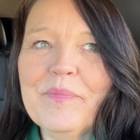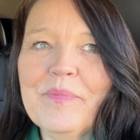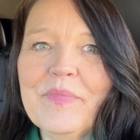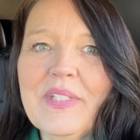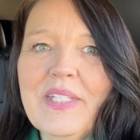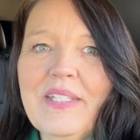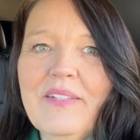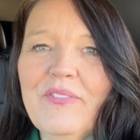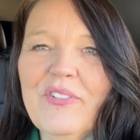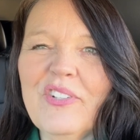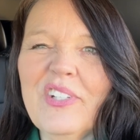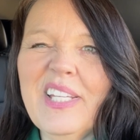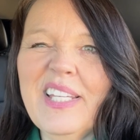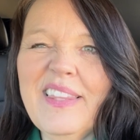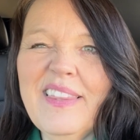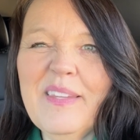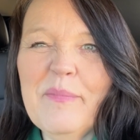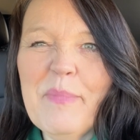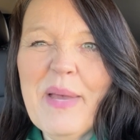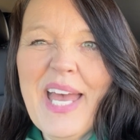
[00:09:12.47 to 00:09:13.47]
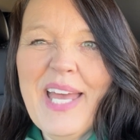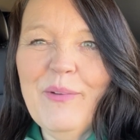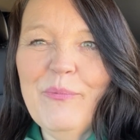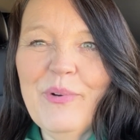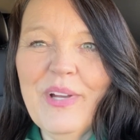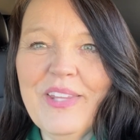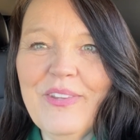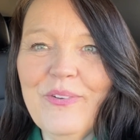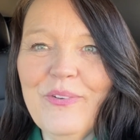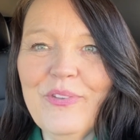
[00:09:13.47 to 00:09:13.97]
if you're getting the bad
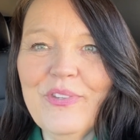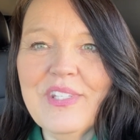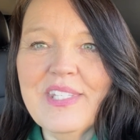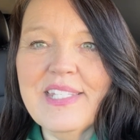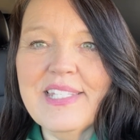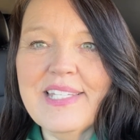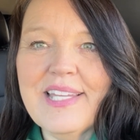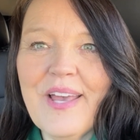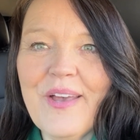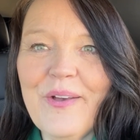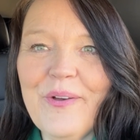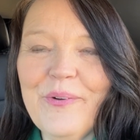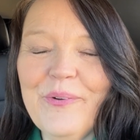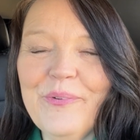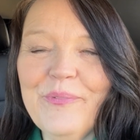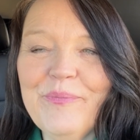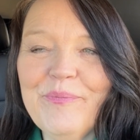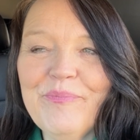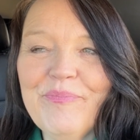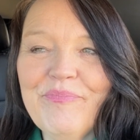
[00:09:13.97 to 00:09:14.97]
weather and the snow,